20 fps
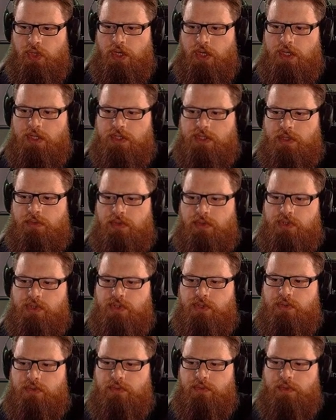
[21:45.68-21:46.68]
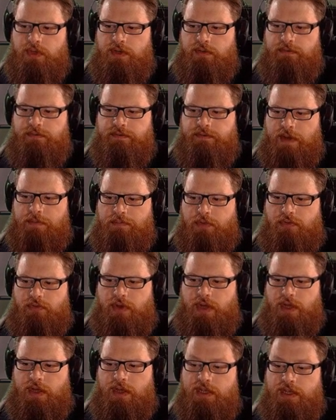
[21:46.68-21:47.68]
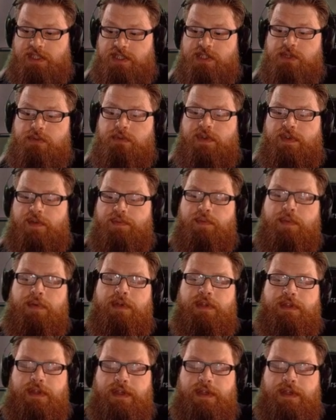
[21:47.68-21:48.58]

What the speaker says: Salt water to evaporate. It's to evaporate, yeah.